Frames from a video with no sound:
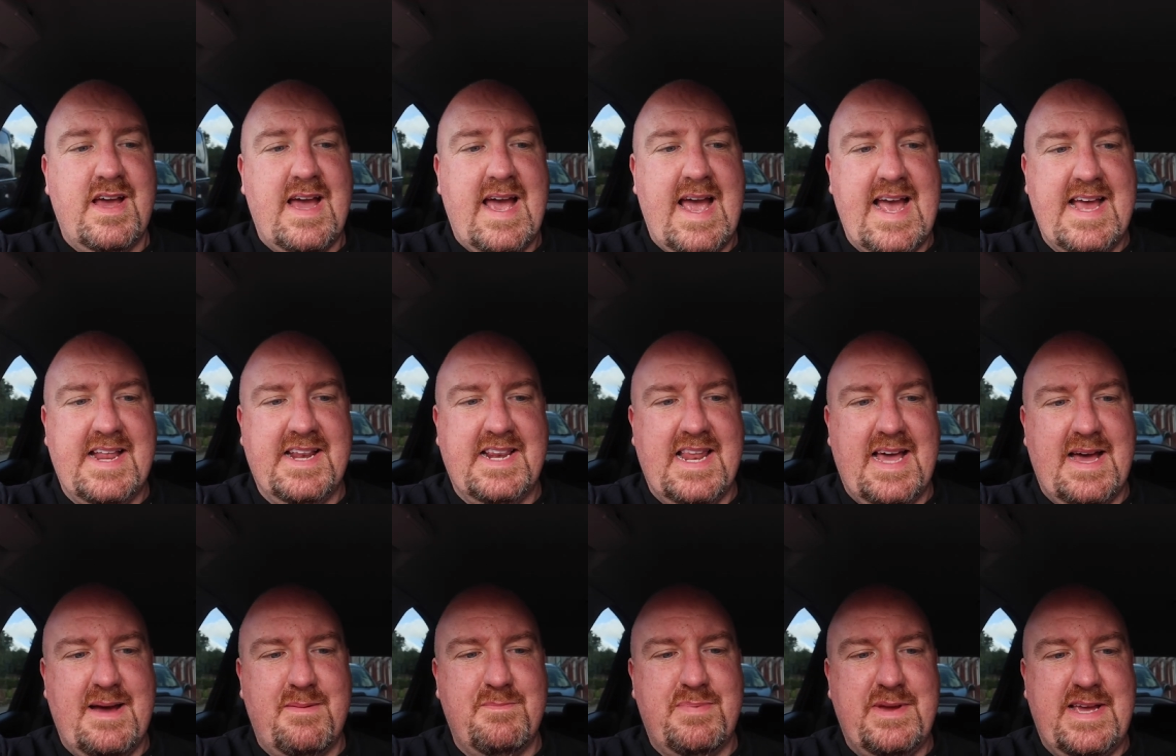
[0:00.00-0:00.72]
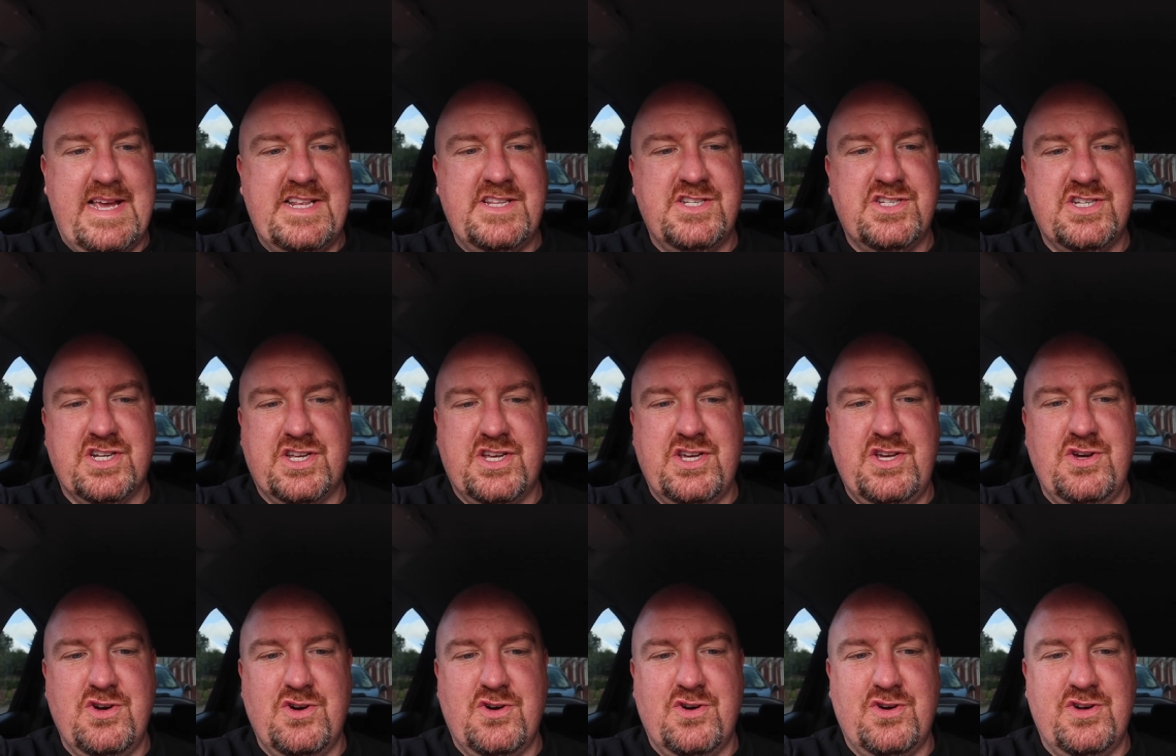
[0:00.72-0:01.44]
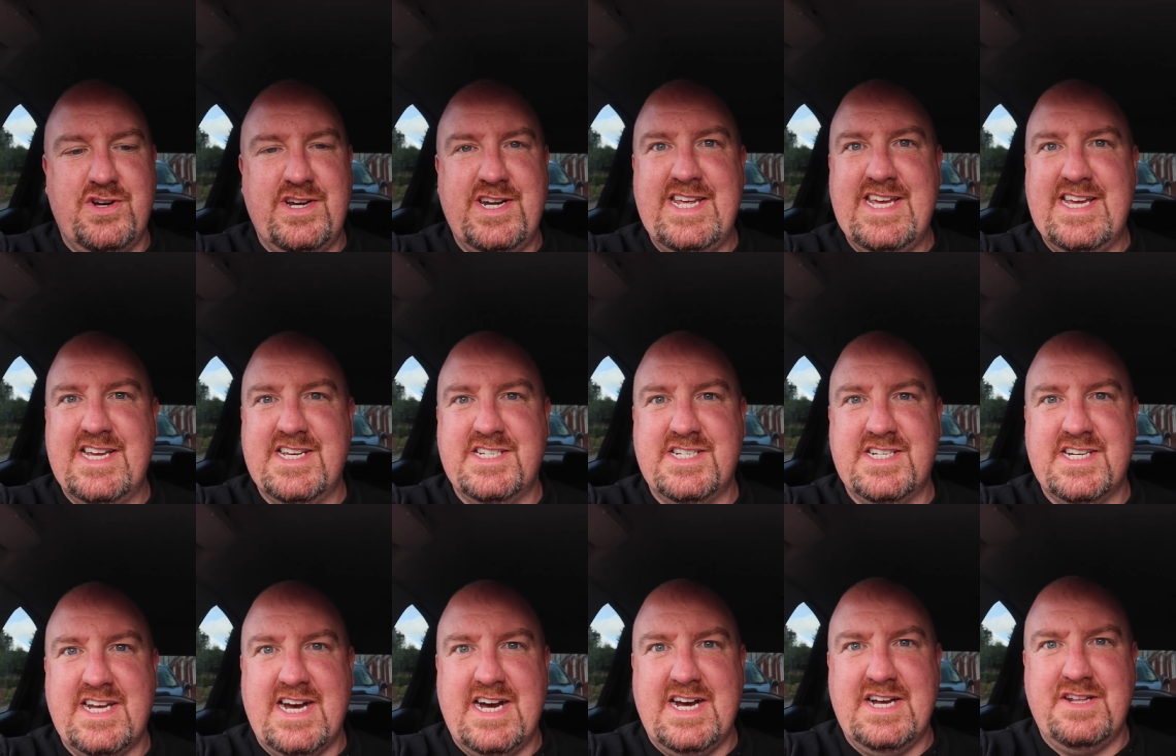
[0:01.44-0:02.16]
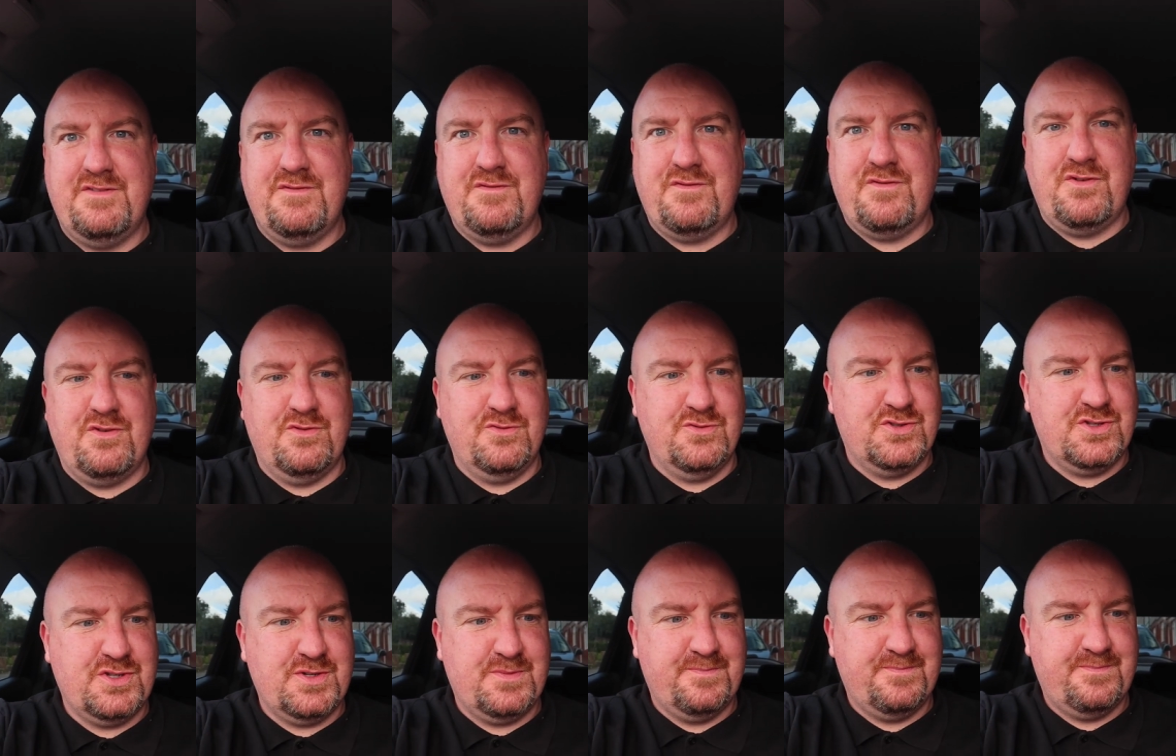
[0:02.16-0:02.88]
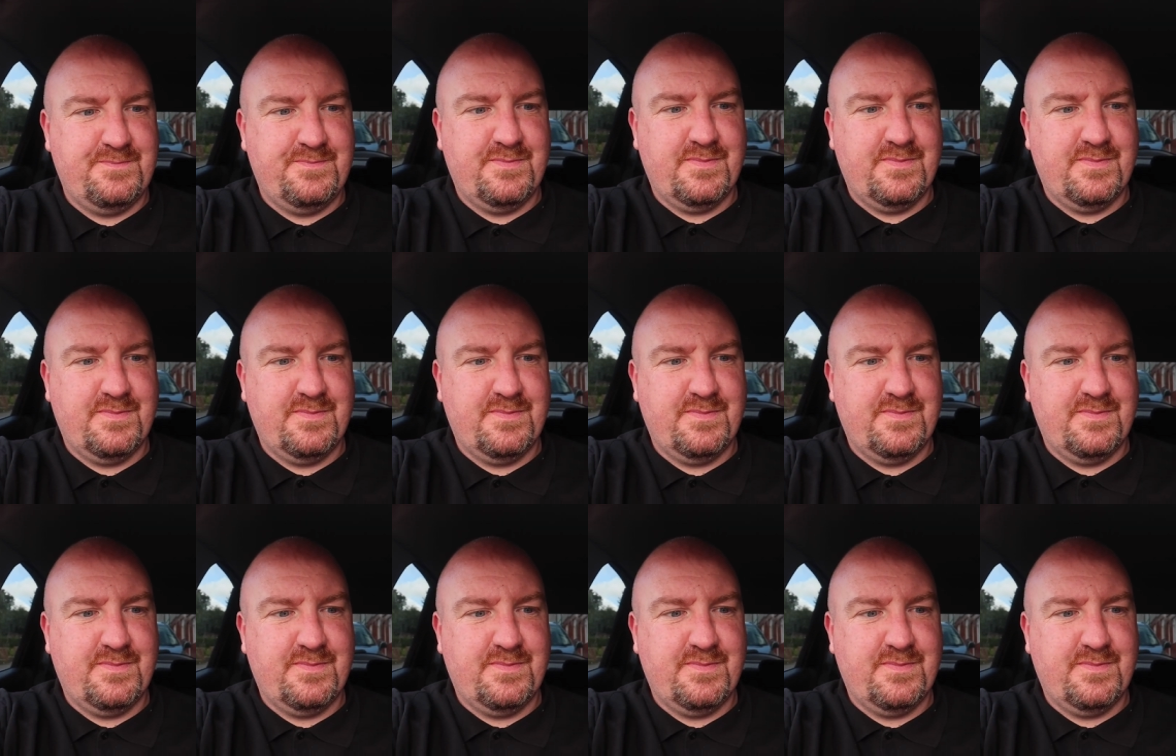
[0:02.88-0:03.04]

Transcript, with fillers: Headlamp insecure near side front.